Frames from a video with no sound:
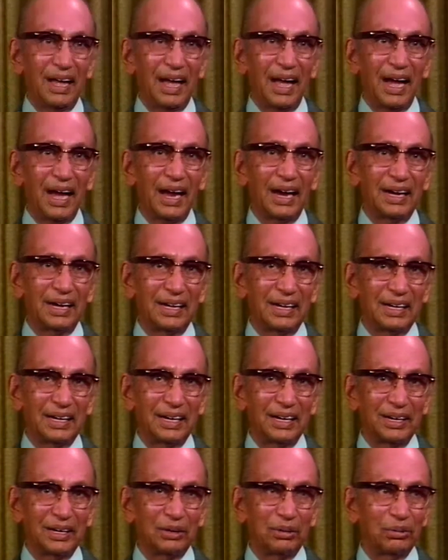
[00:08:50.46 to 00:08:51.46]
I
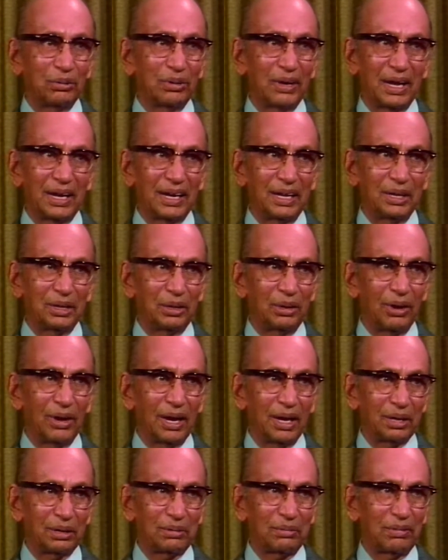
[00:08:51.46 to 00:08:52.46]
didn't do any
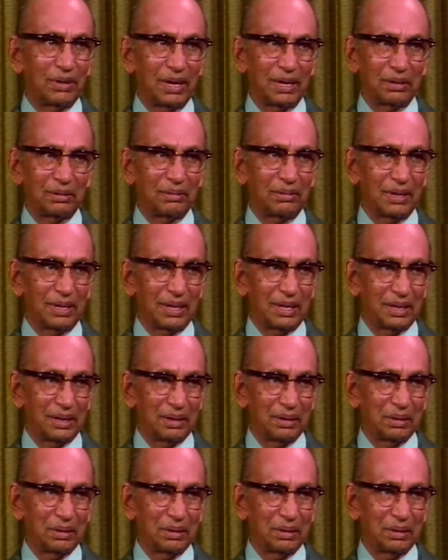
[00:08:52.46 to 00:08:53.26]
joint work with